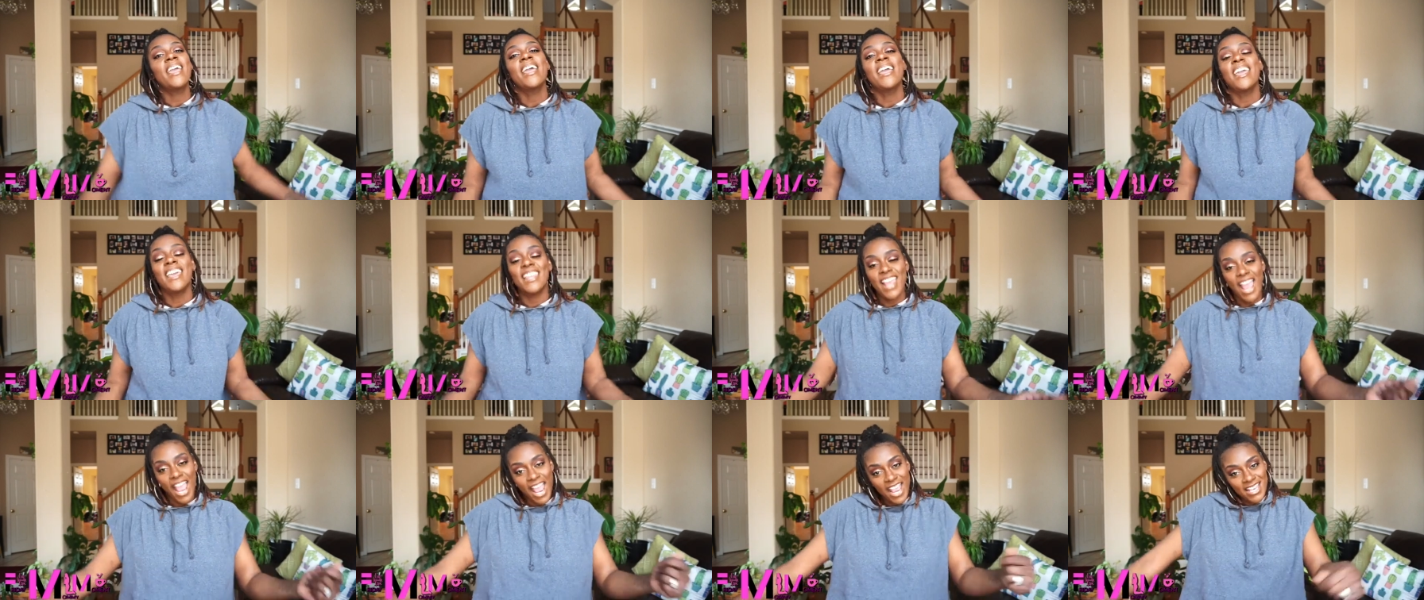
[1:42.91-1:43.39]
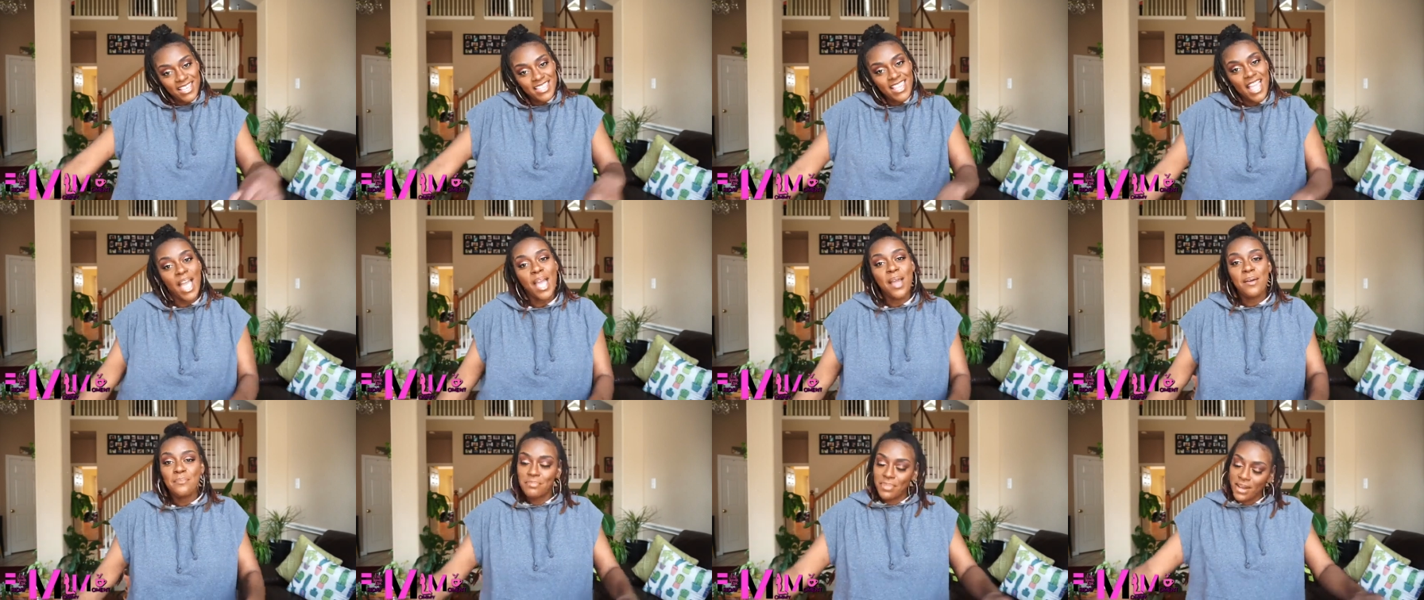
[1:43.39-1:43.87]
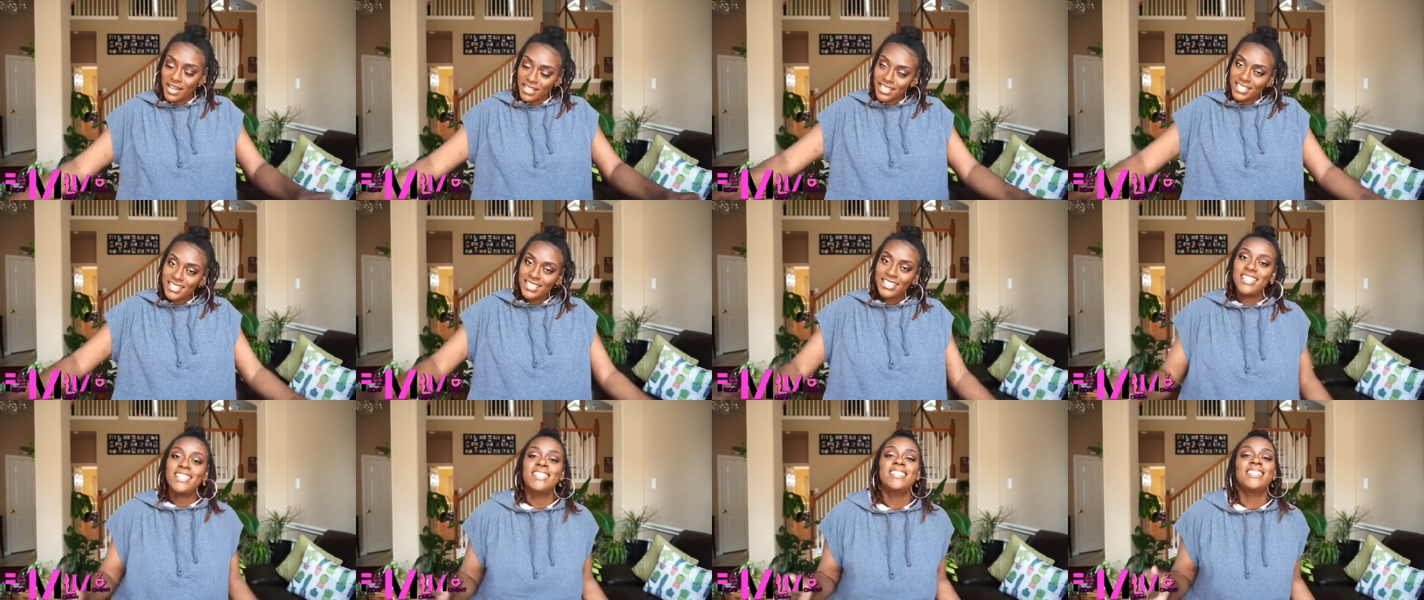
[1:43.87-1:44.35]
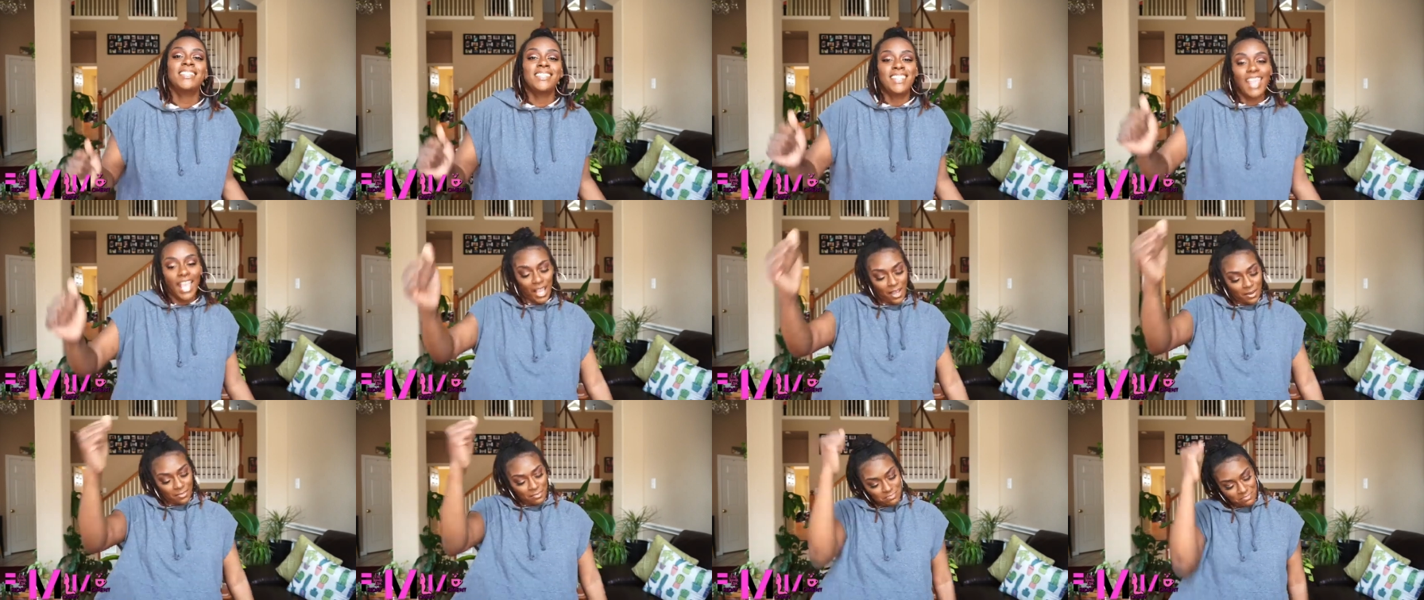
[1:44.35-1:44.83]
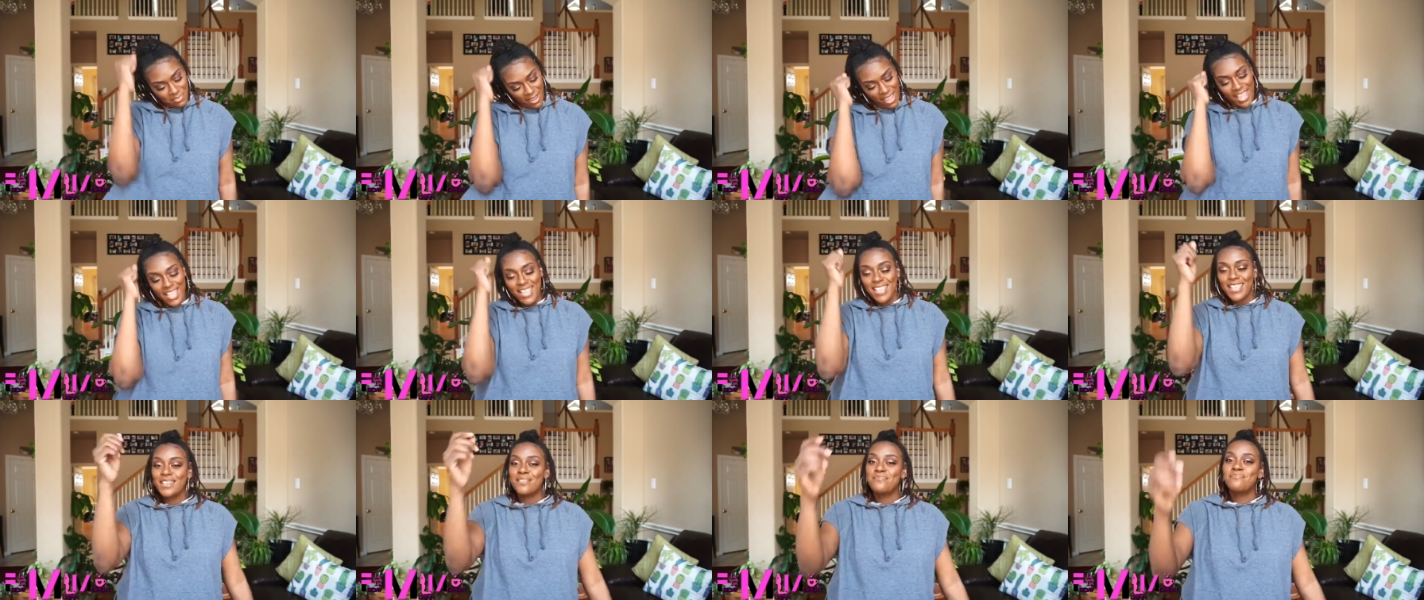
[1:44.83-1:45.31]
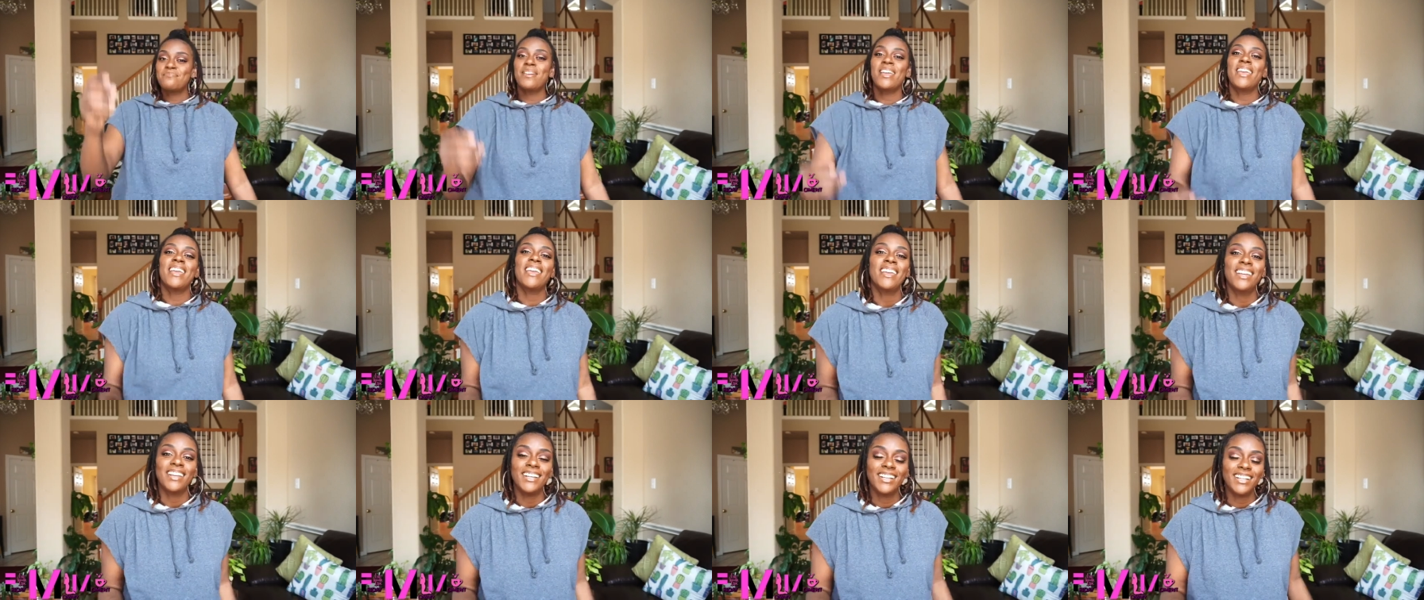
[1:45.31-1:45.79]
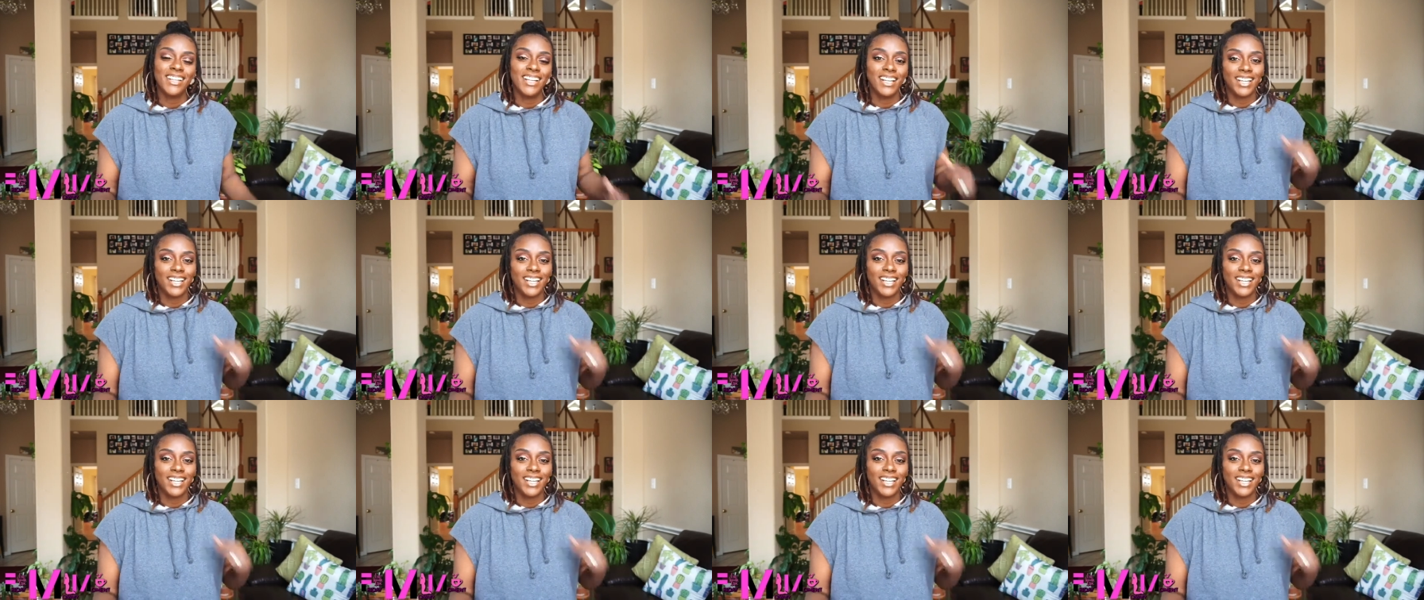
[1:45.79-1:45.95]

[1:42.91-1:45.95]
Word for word: It ain't nothing but a G Fam, baby.